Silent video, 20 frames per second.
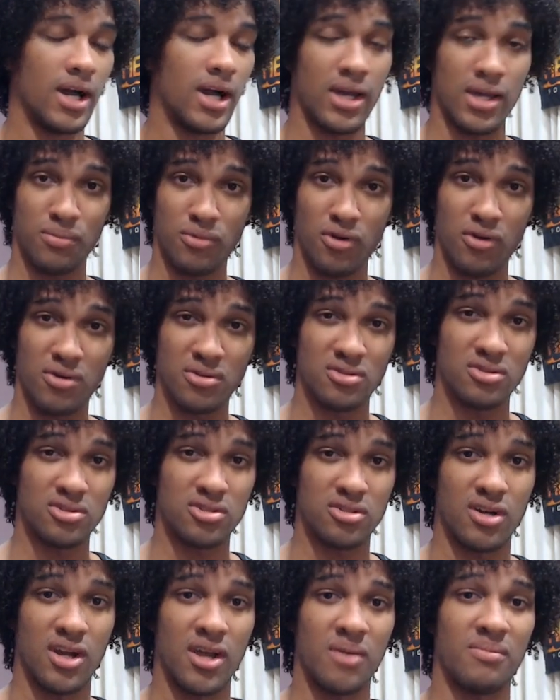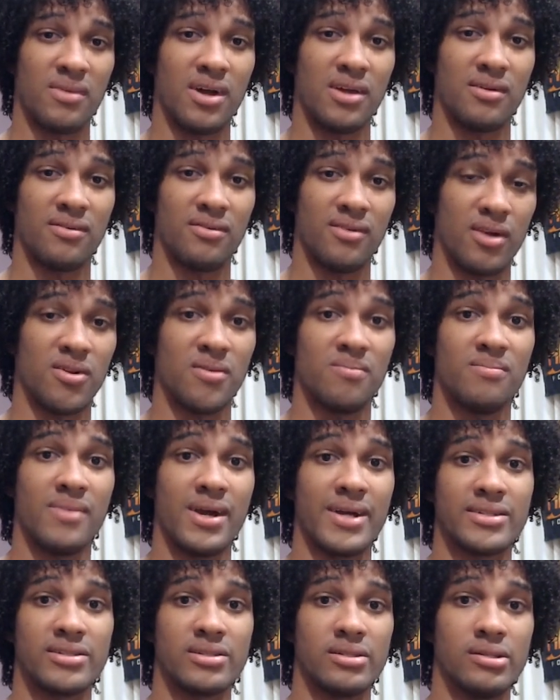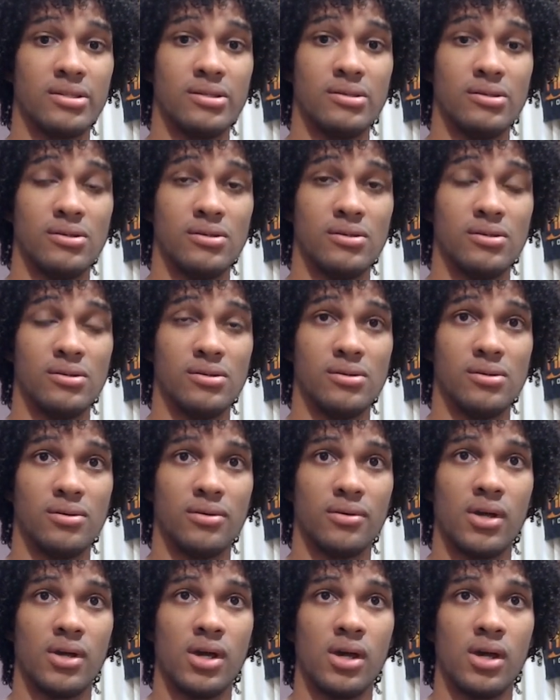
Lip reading: I am going to try my very best to